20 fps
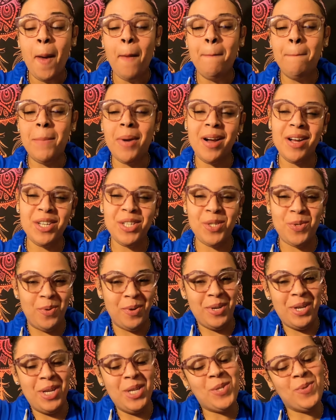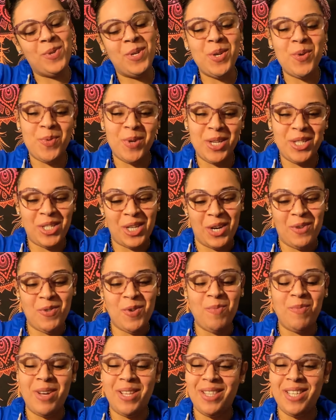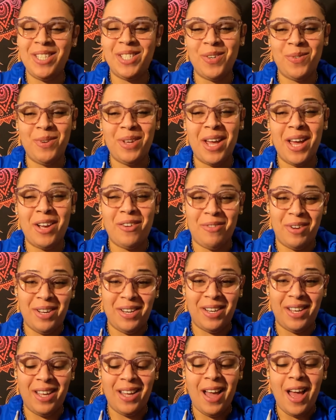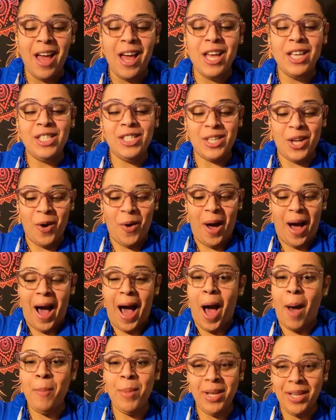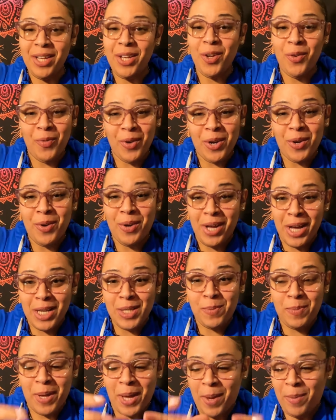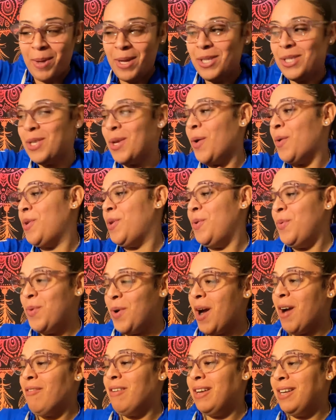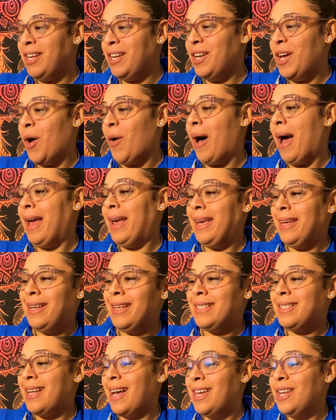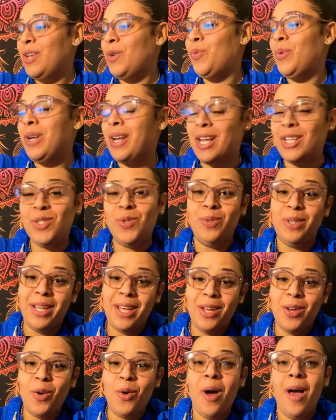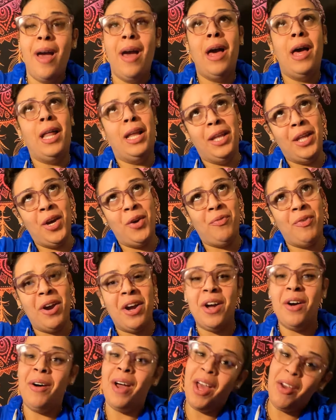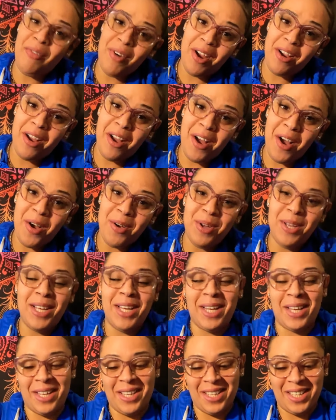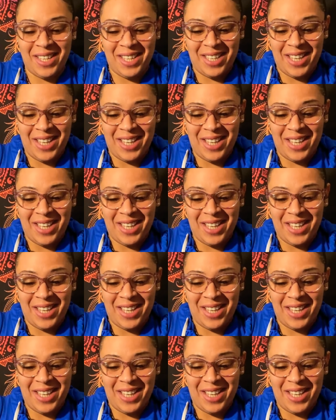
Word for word: March 2021 general monthly zodiac reading. So I'm a Leo Virgo cusp baby. So you already know I get excited when I do Leo, Leo Virgo, and Virgo.